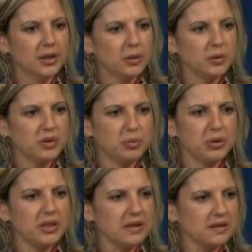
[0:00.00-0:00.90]
was
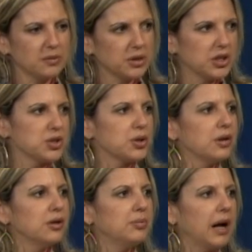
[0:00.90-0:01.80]
putting some
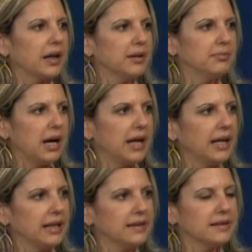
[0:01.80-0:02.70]
control back in my
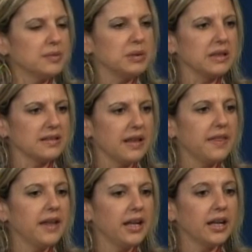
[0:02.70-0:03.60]
hands, because I
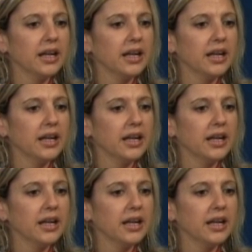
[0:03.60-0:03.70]
think